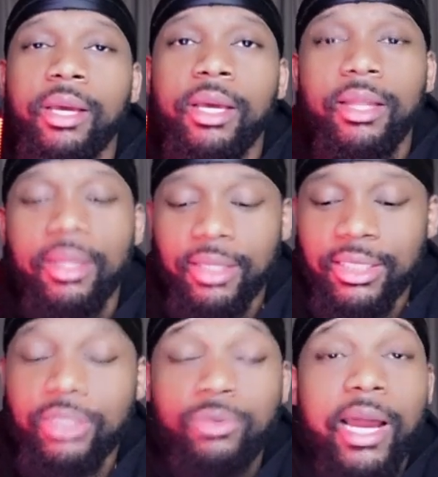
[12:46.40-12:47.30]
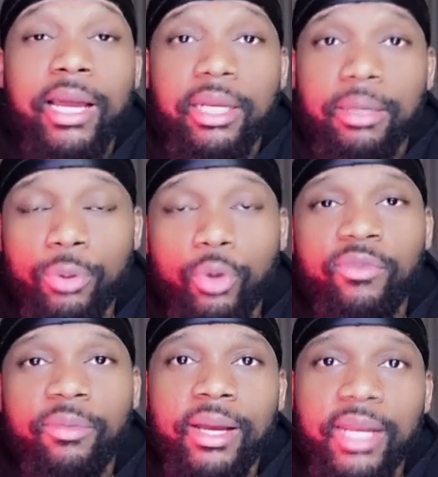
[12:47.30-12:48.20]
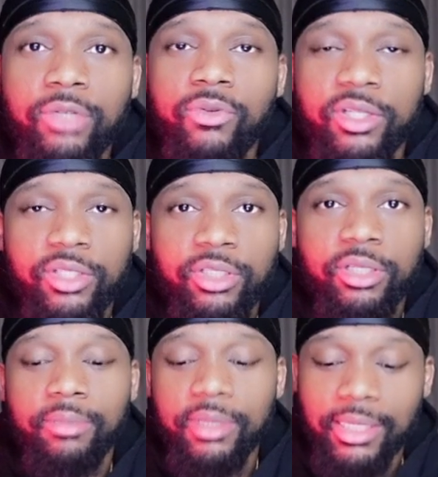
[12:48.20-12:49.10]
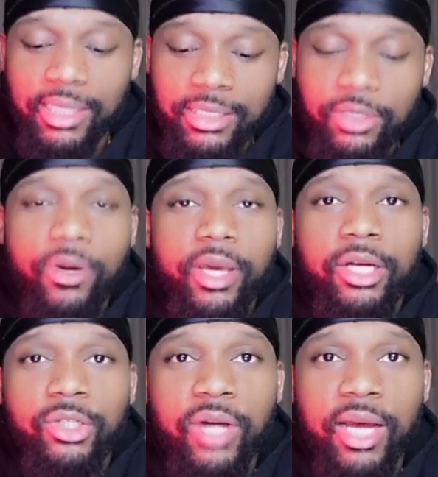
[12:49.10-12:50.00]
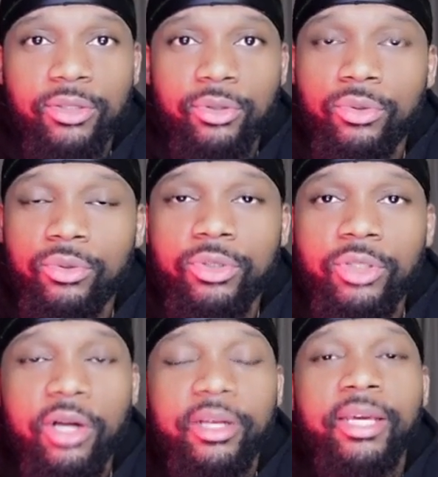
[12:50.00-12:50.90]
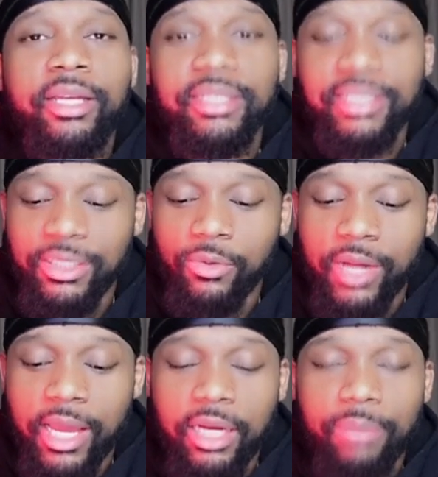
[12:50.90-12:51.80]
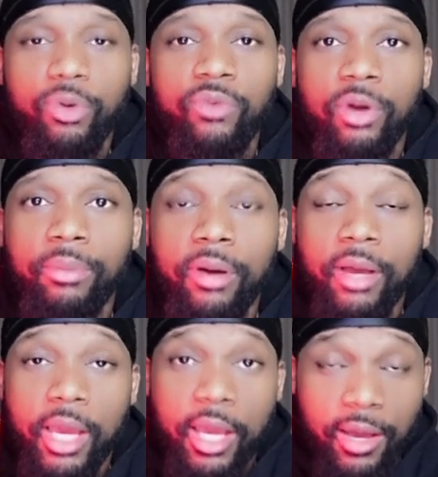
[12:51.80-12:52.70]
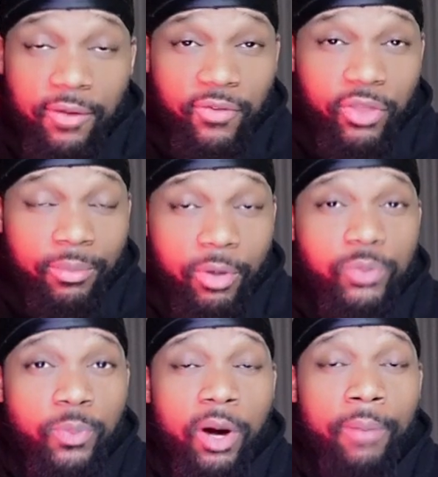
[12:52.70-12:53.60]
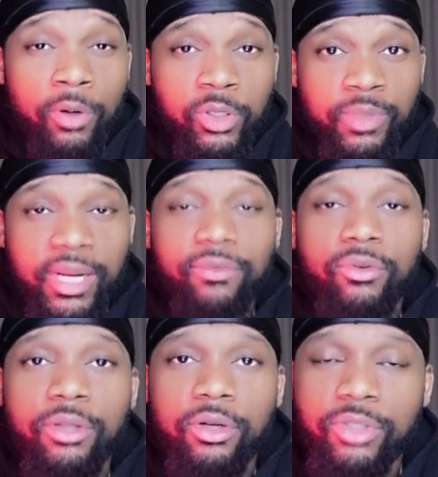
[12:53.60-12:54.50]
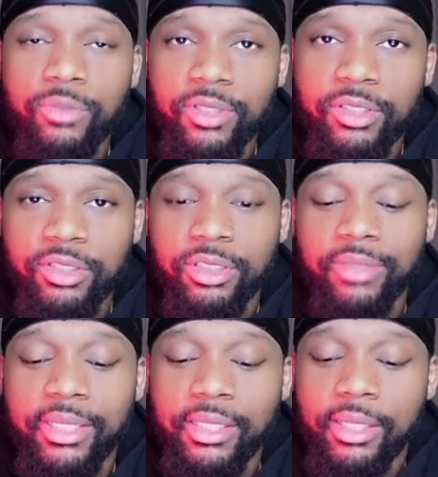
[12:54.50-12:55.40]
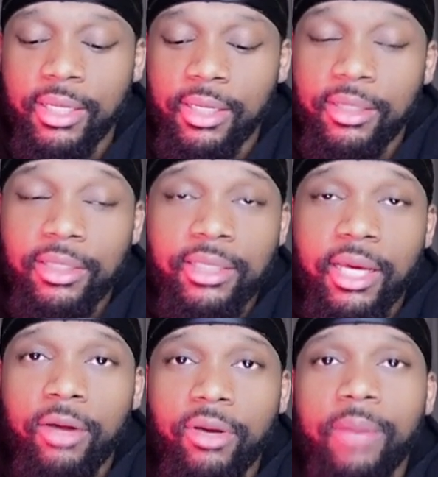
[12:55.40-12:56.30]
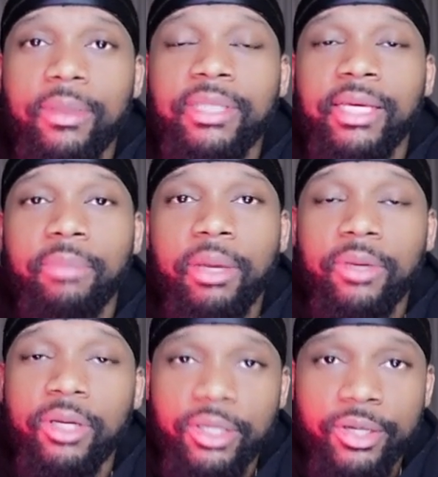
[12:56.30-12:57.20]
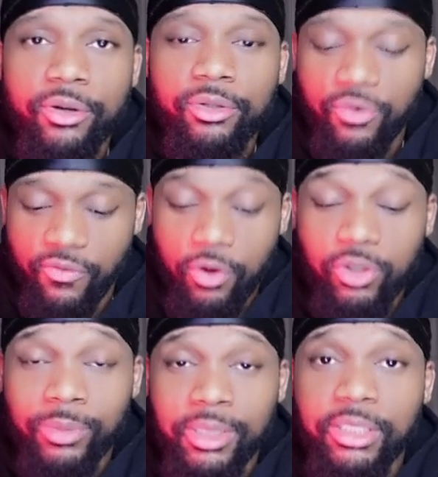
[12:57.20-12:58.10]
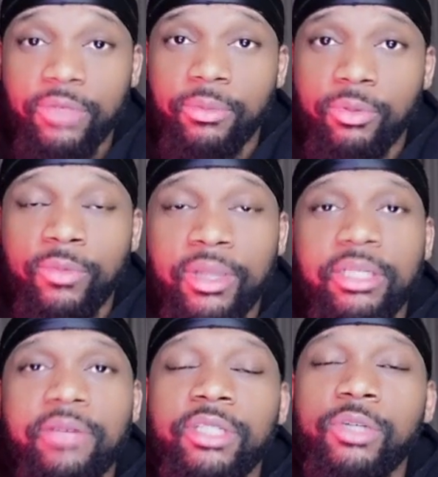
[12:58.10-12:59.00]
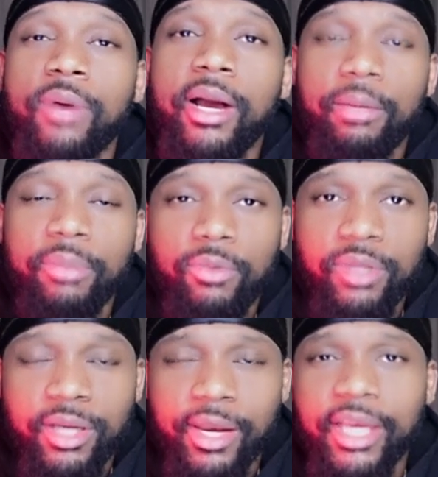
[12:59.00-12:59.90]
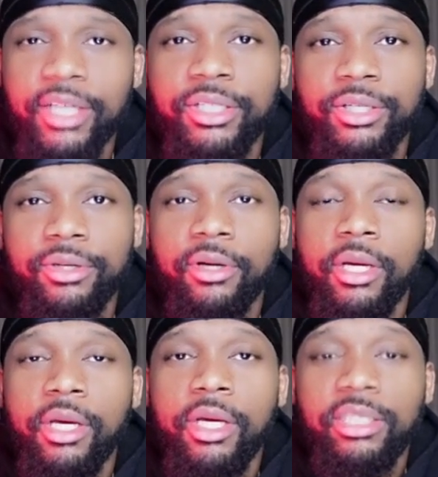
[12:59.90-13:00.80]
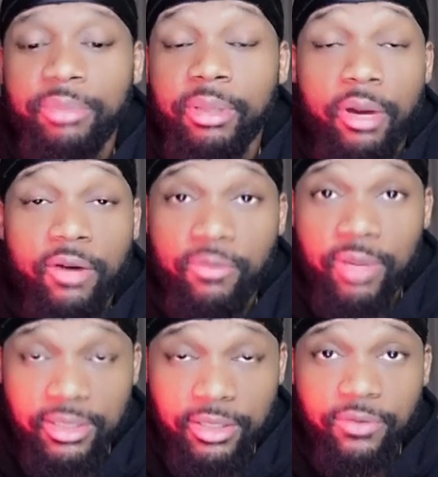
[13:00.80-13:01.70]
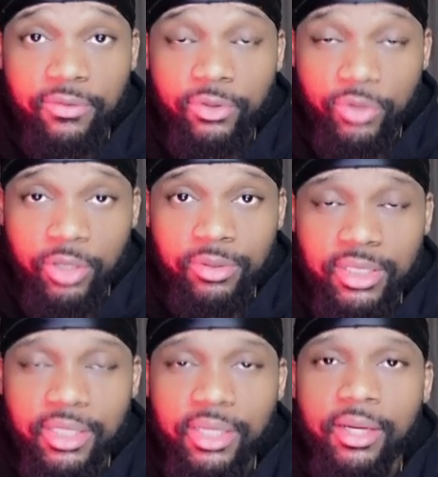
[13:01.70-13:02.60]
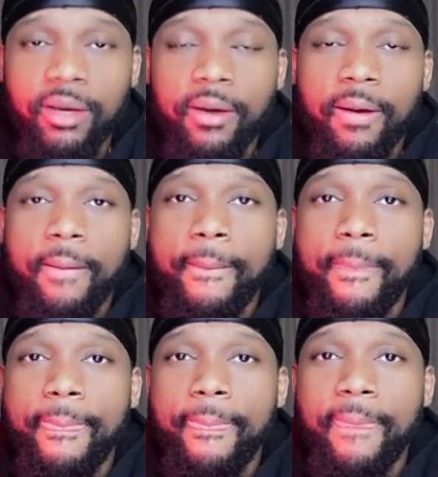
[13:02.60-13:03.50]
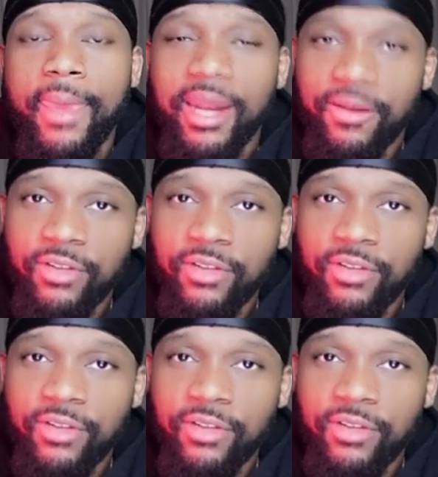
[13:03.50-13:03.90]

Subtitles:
This is what I can improve in my next relationship. Let's go ahead and try to start dating and see what I can improve on. But for the most part, most men after a long-term relationship, they decide, okay, I'm going to take maybe a year to focus on myself, improve myself, see where I can be within the next year to be better for myself. You get what I'm saying? And I feel like